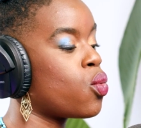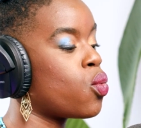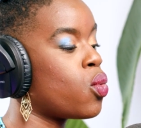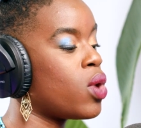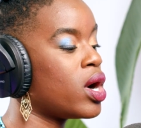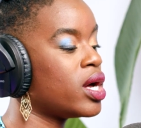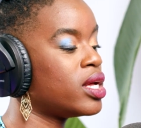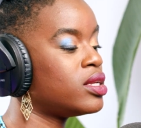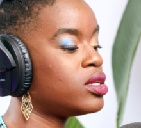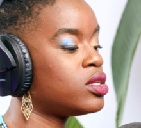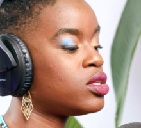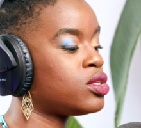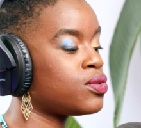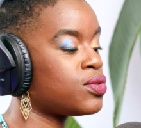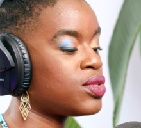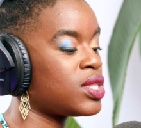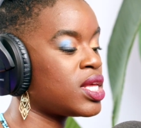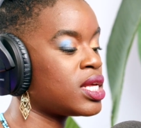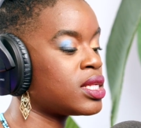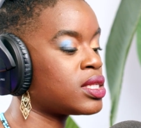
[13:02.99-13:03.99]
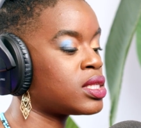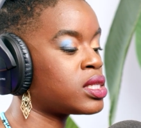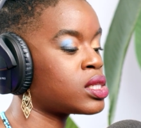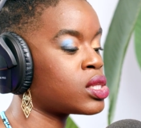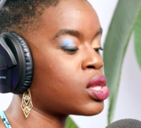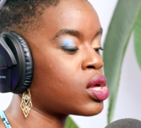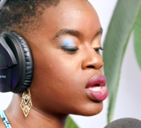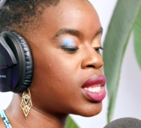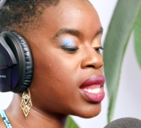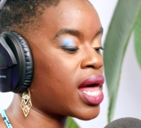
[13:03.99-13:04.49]
what do things
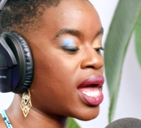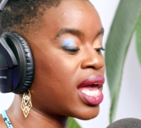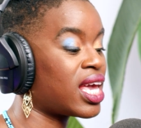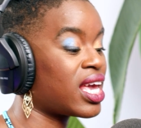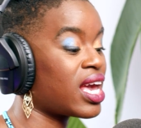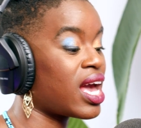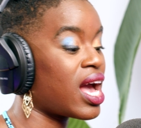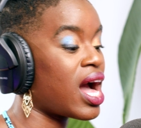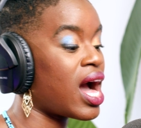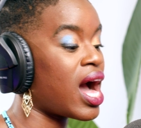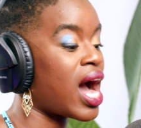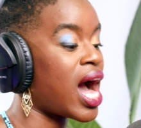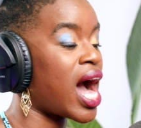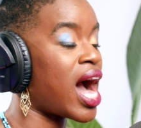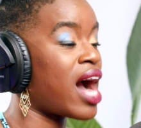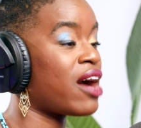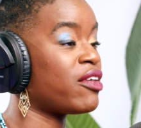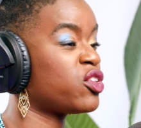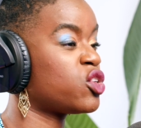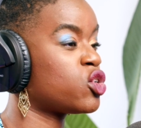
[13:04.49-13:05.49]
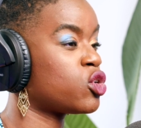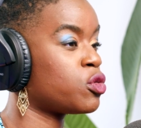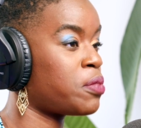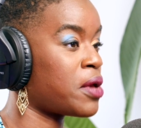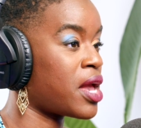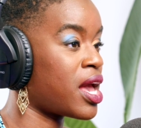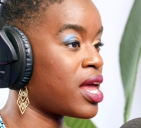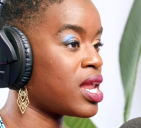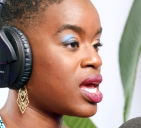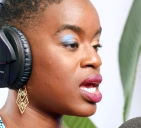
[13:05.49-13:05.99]
look like after
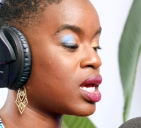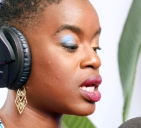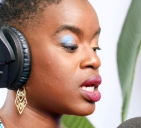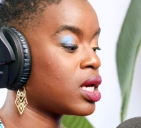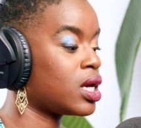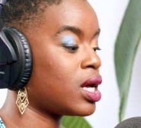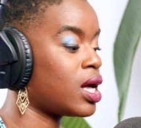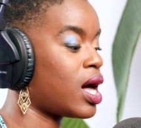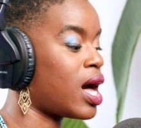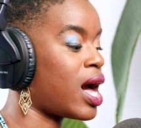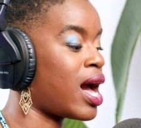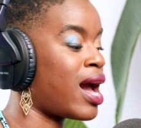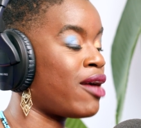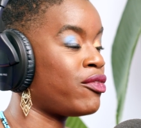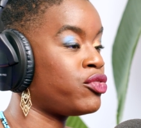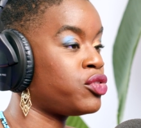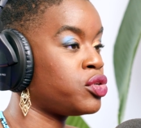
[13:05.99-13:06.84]
panic, after